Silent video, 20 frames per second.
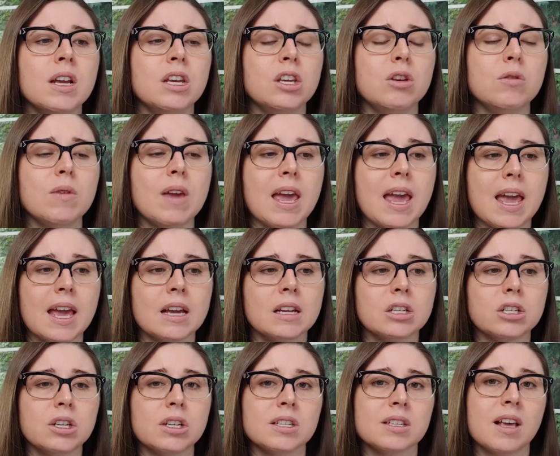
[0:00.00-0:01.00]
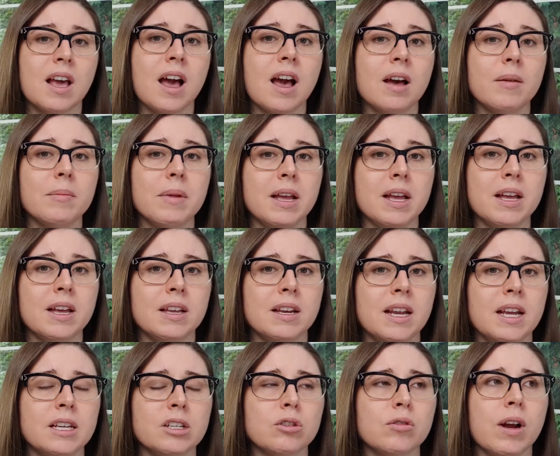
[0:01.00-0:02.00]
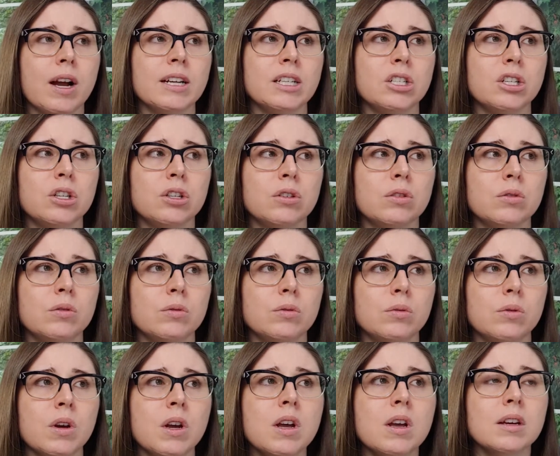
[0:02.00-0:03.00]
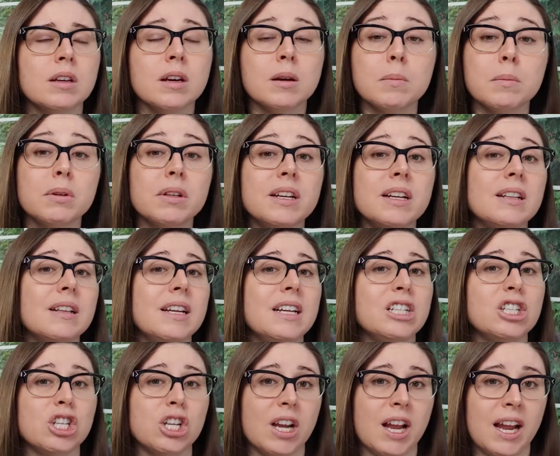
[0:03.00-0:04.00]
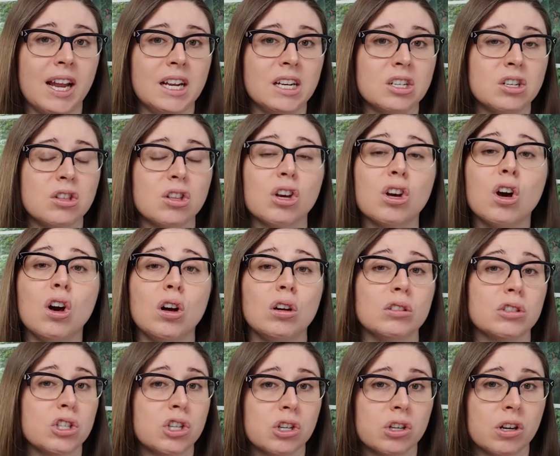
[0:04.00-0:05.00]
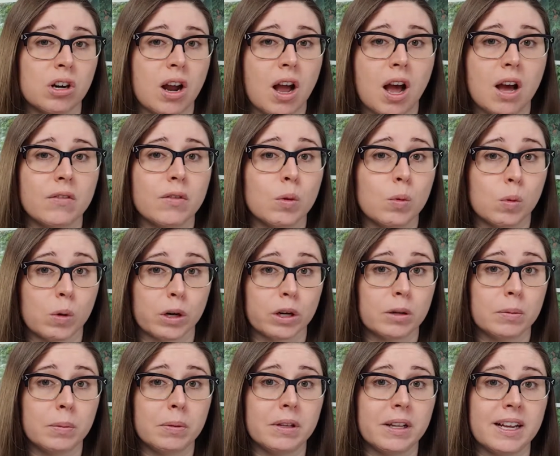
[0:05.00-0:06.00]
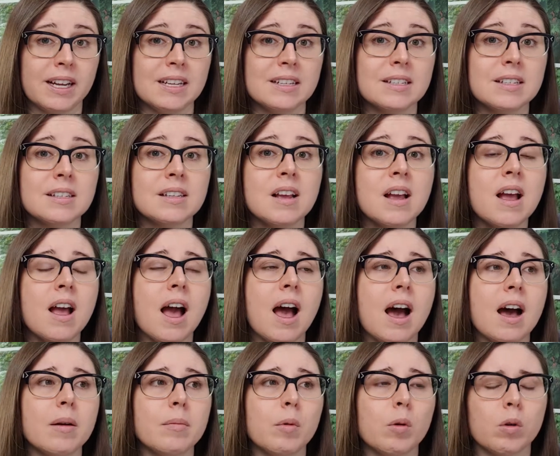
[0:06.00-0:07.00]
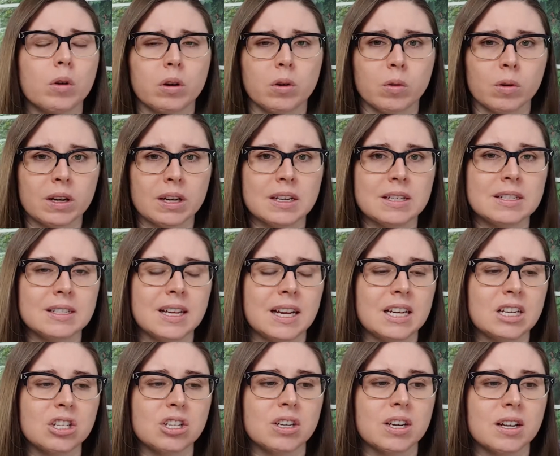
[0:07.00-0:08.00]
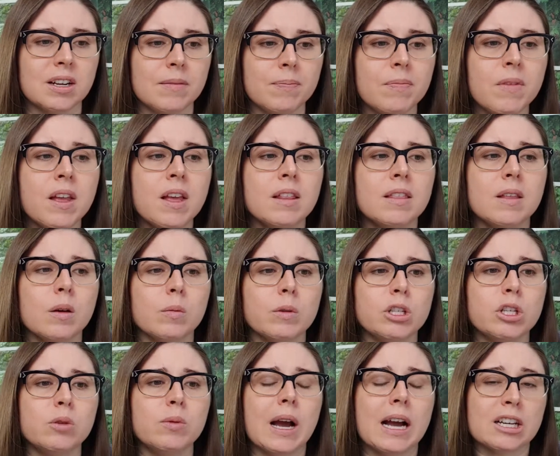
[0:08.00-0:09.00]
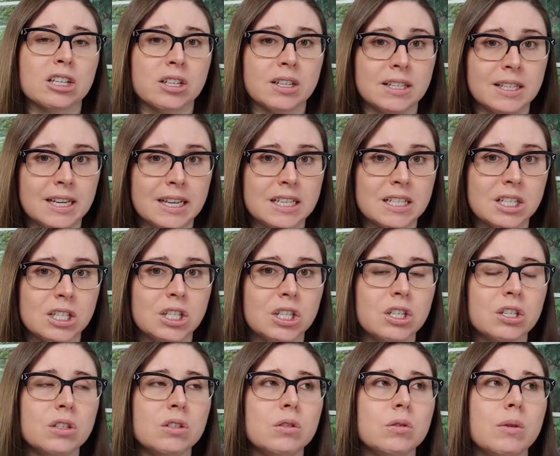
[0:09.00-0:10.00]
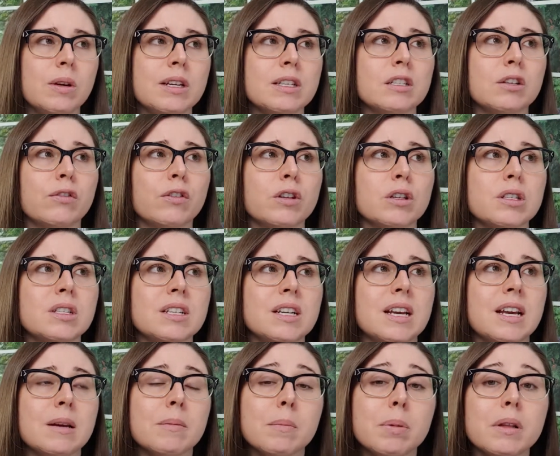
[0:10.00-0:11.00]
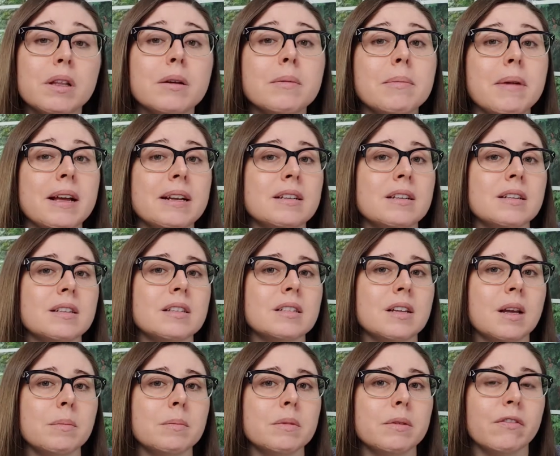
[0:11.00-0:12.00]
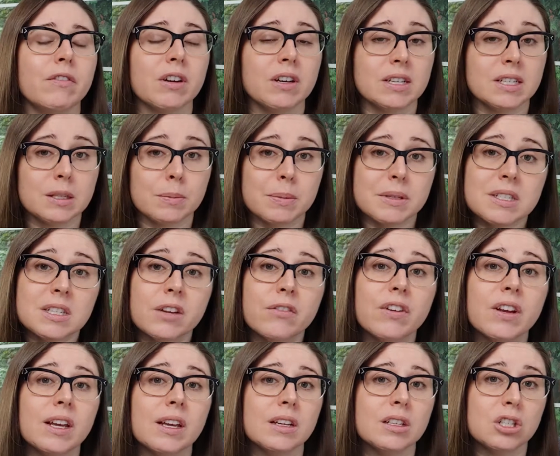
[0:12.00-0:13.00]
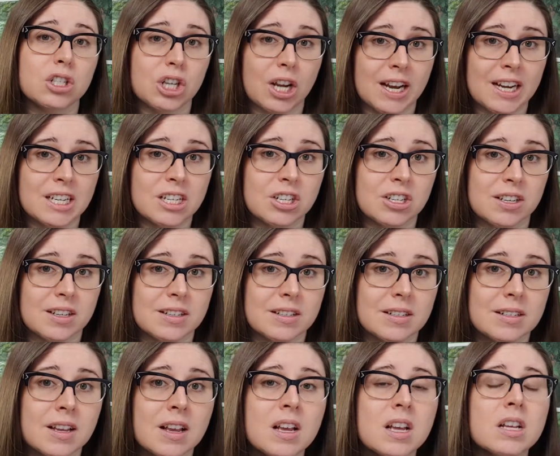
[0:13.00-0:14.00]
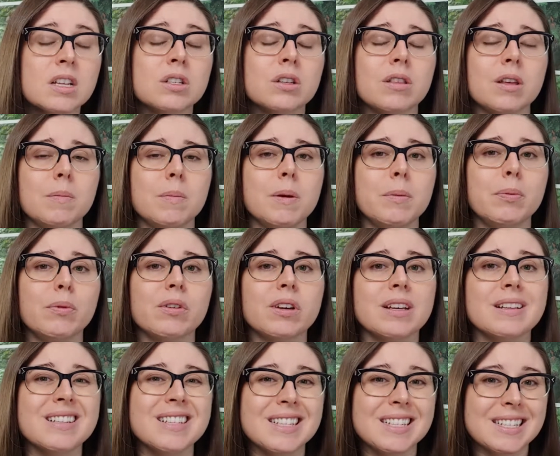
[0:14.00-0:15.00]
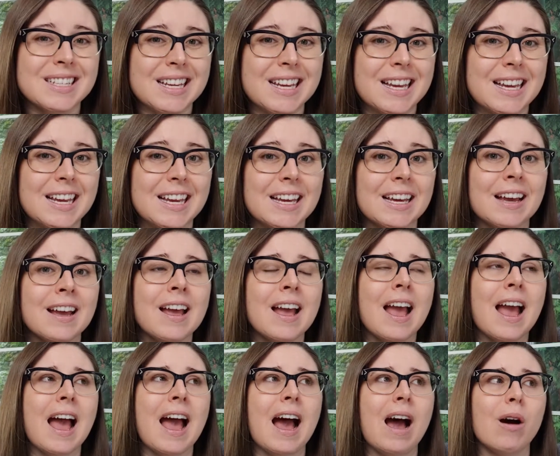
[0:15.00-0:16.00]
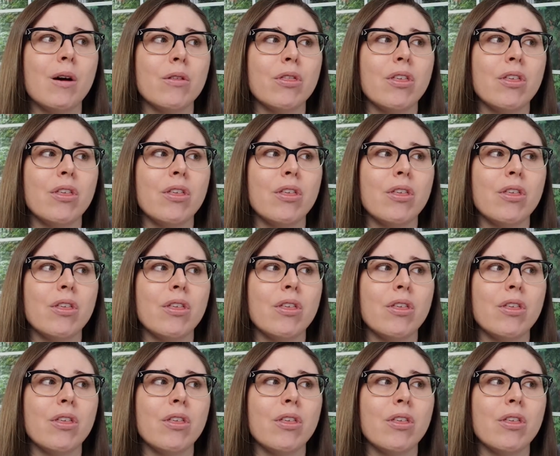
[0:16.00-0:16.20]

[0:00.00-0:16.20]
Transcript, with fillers: you can't just come in and try to completely change the culture of a workplace um, or an organization. That what you actually need to do is first implement some very specific changes so that people can see how